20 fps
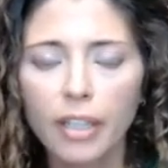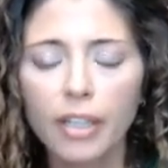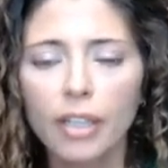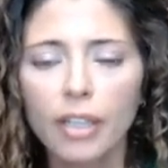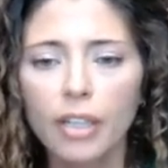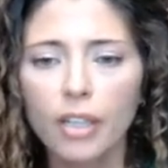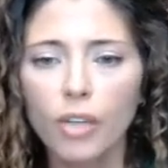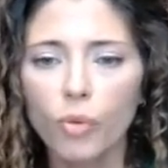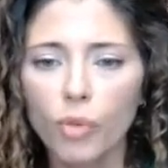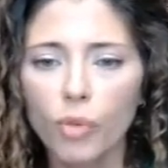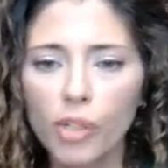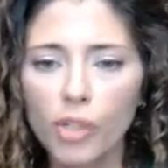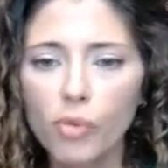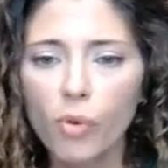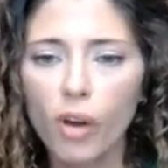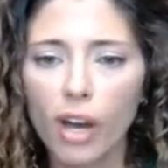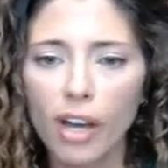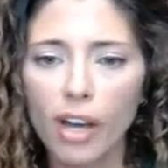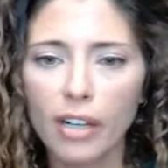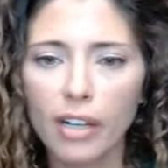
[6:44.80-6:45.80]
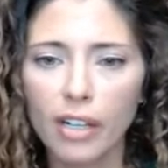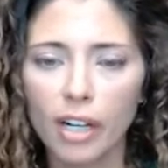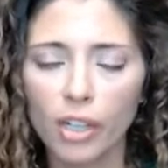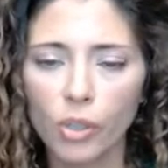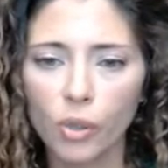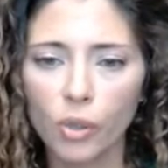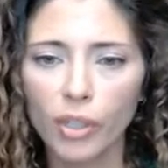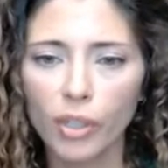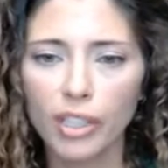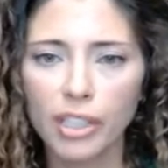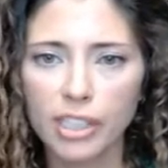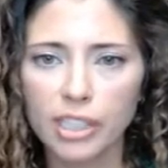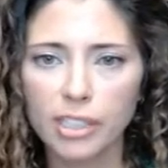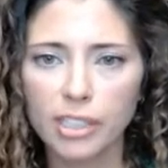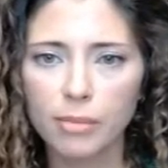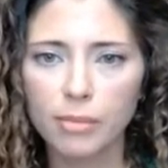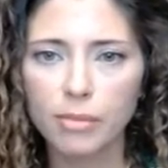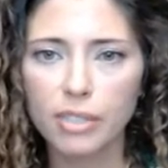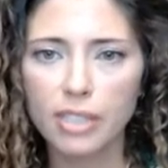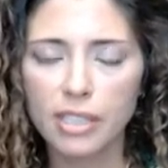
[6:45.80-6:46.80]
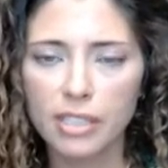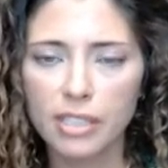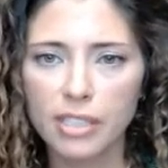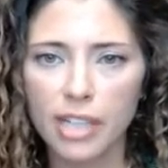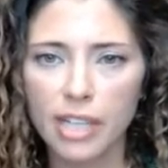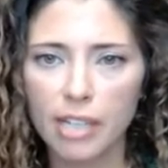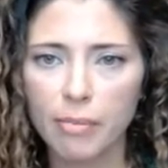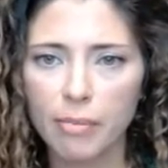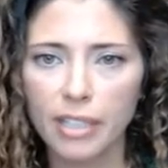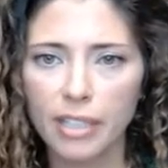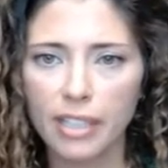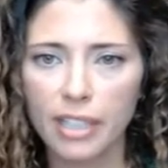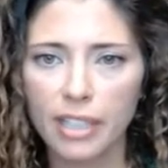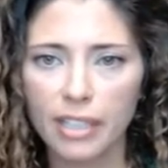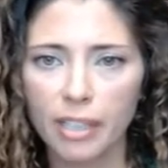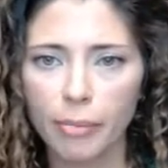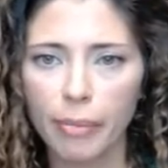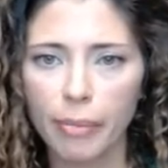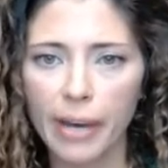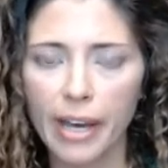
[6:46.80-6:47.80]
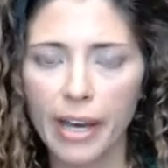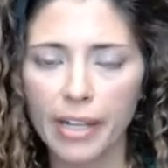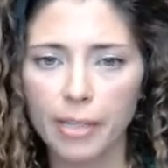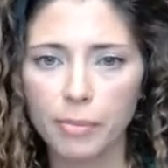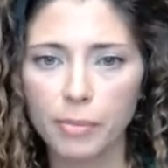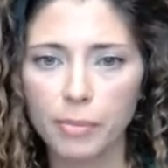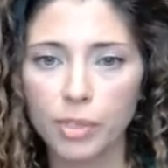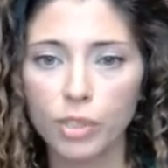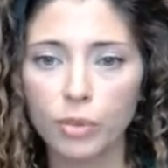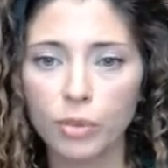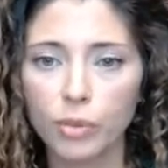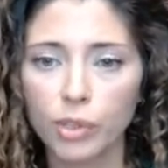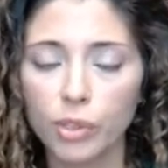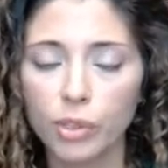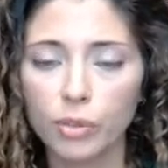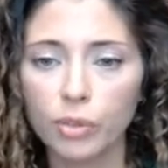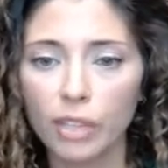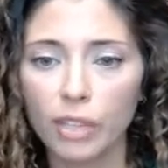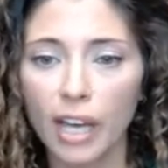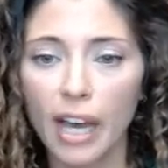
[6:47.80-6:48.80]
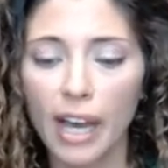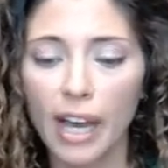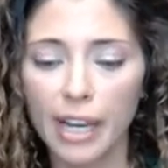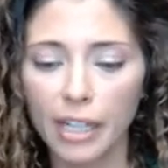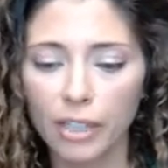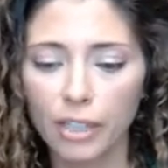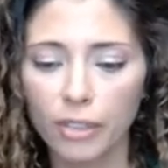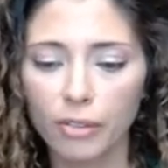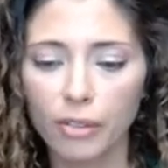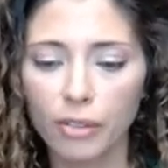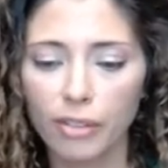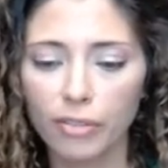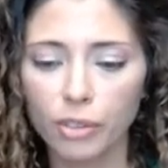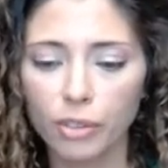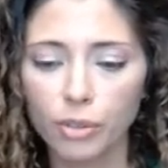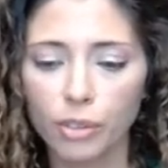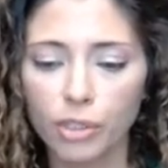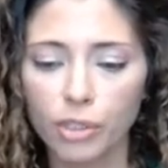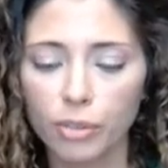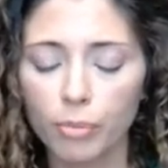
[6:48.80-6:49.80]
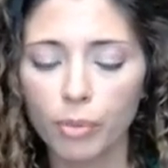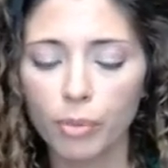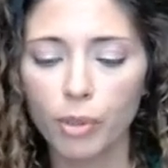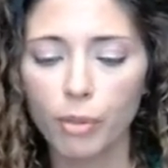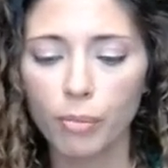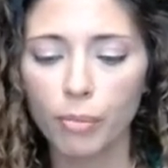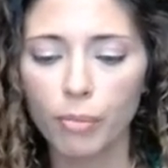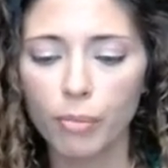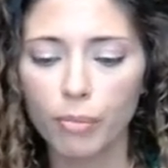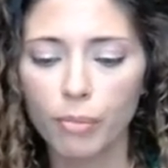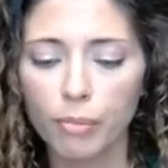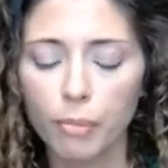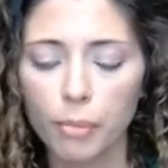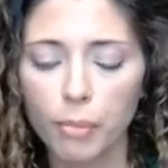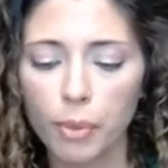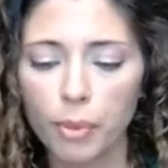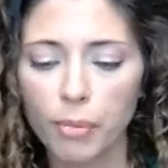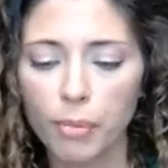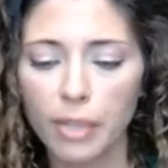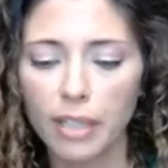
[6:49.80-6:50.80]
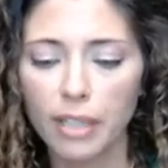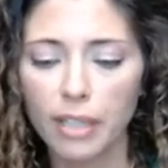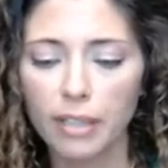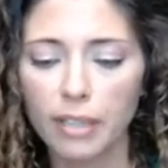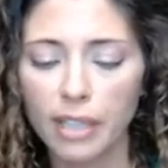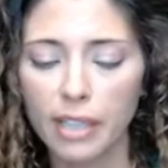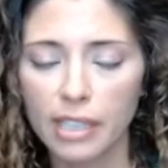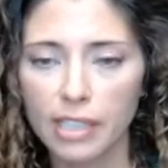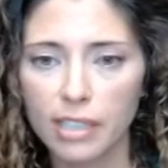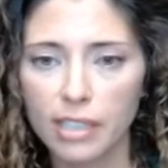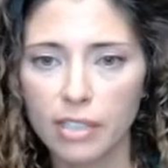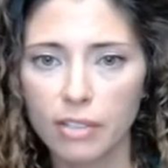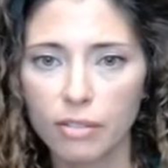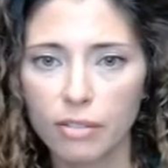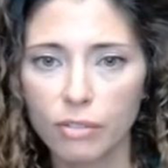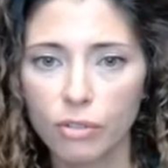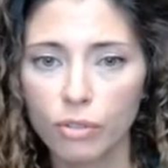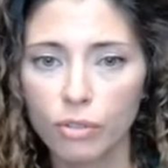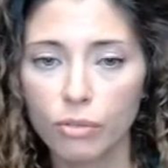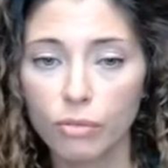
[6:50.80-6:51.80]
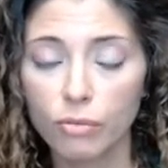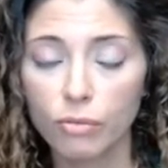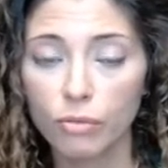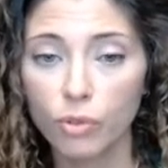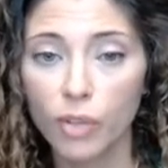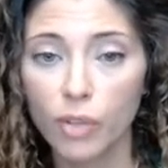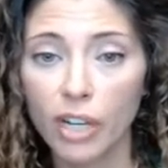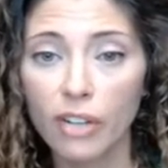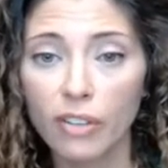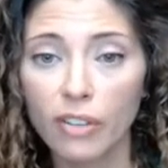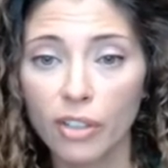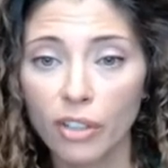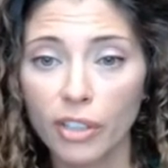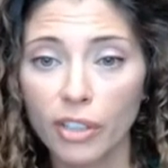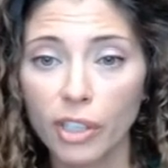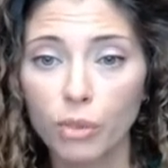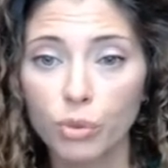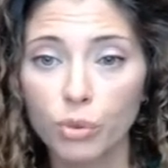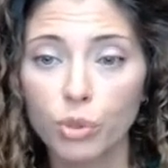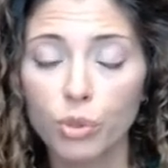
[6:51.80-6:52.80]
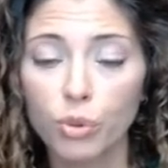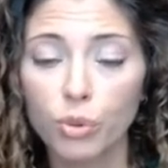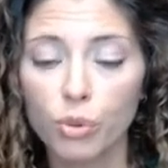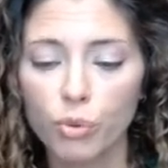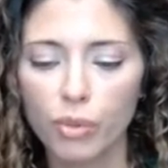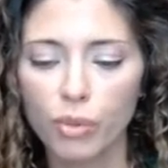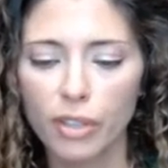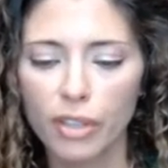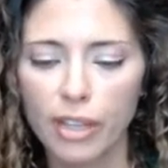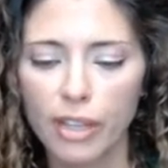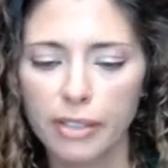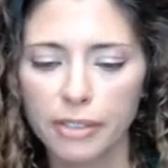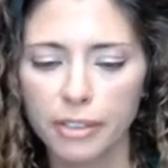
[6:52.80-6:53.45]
we want our organisms to sediment at the bottom, so we use a higher revolution per minute, and that's greater than or equal to 3,000.